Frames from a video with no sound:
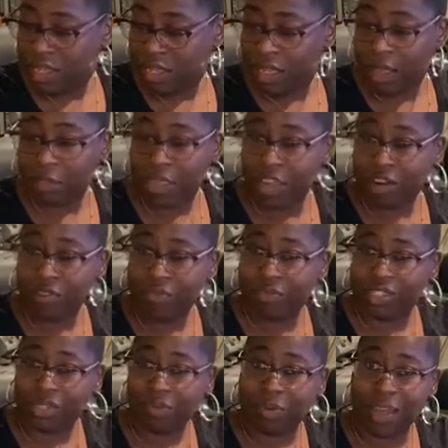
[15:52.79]
I'm an Air
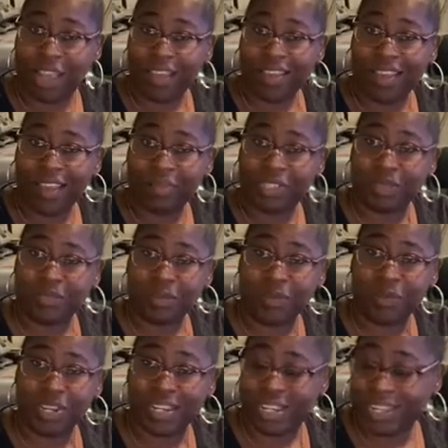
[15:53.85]
Force brat. I was
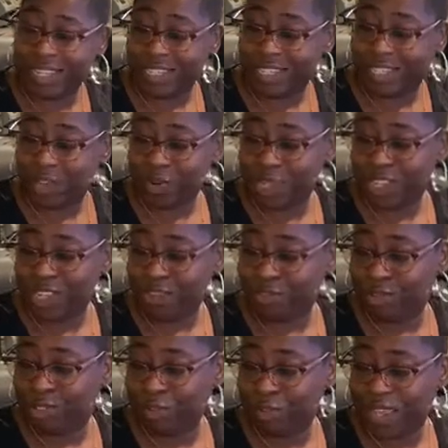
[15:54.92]
born in Tokyo,
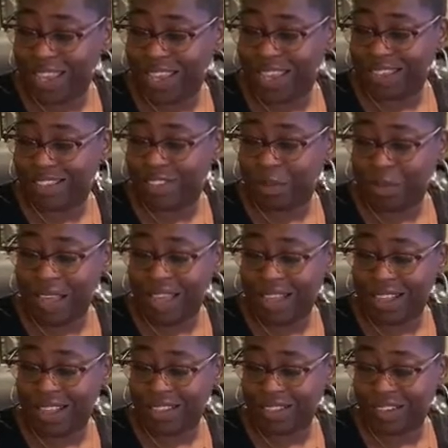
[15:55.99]
Japan, so my
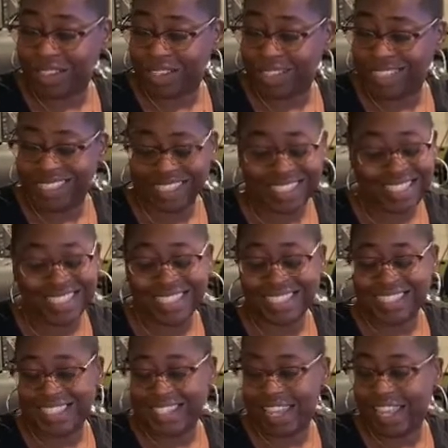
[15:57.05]
eyes are just a little
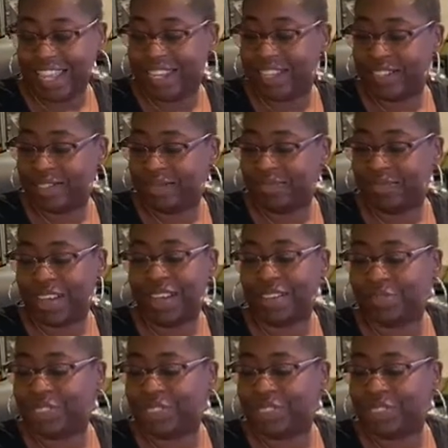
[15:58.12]
slanted. No,